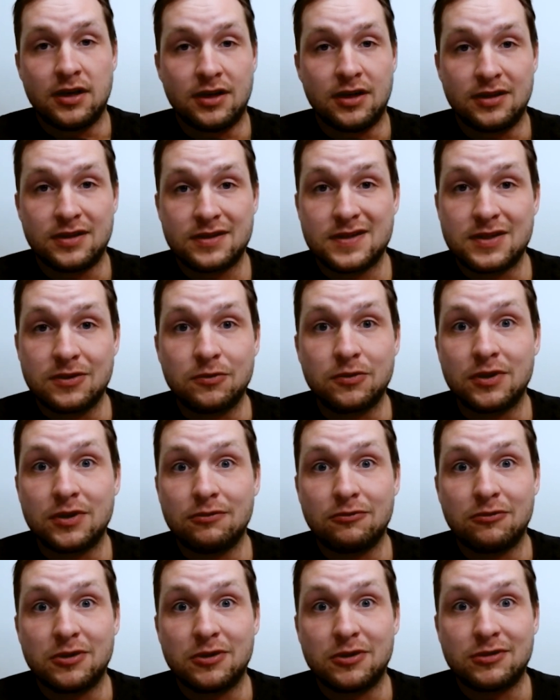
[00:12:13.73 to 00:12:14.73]
Let's see
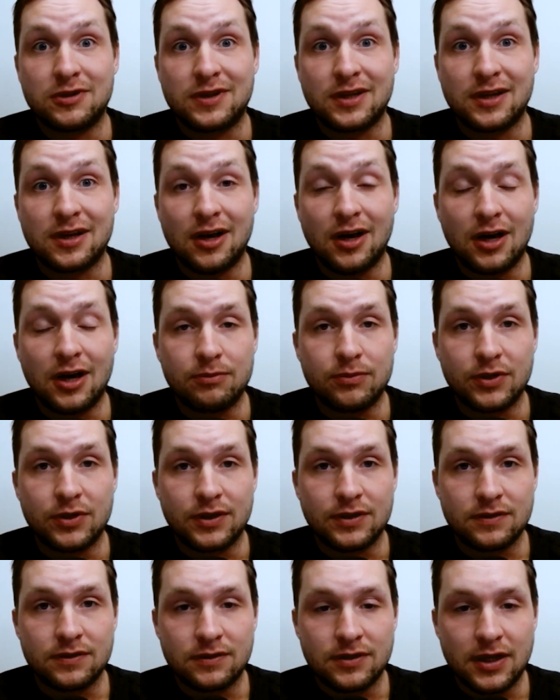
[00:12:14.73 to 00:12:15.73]
what they got,
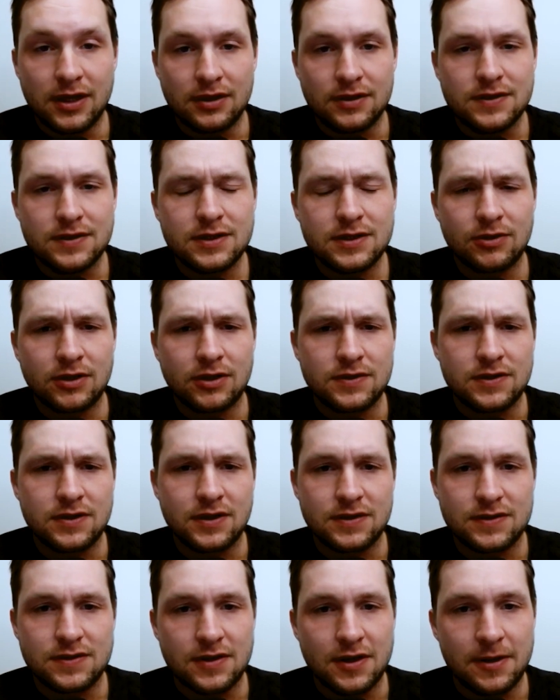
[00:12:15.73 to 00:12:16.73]
but yeah, let's see what else
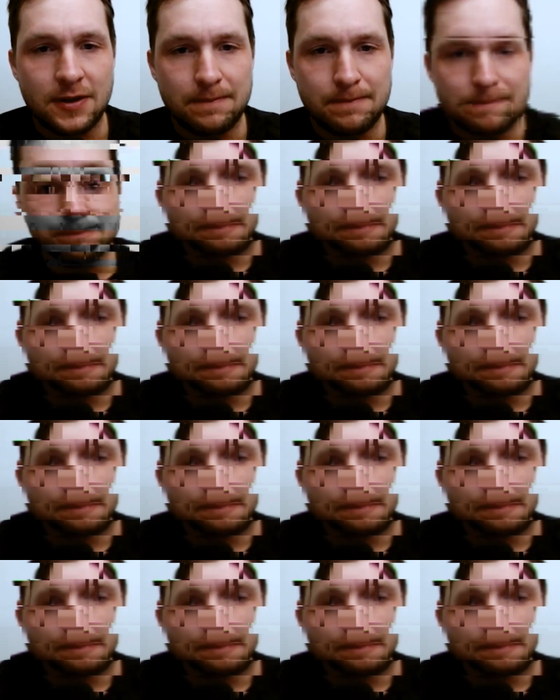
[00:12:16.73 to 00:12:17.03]
he has to say.